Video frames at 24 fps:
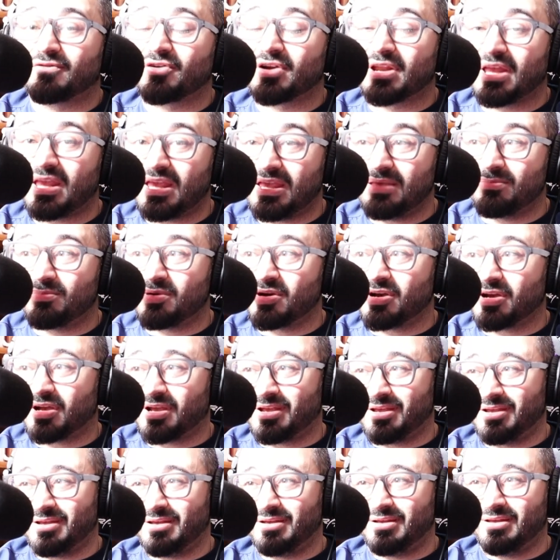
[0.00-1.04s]
for the
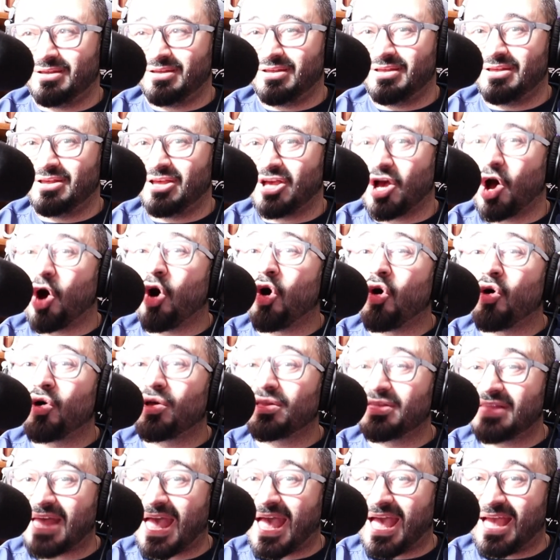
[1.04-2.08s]
ebook,
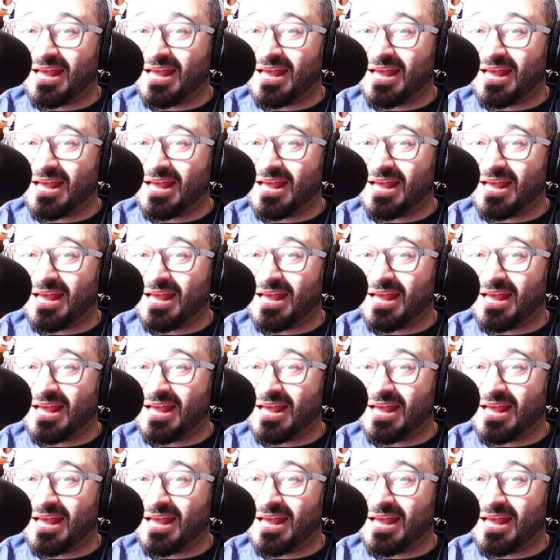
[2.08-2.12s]
all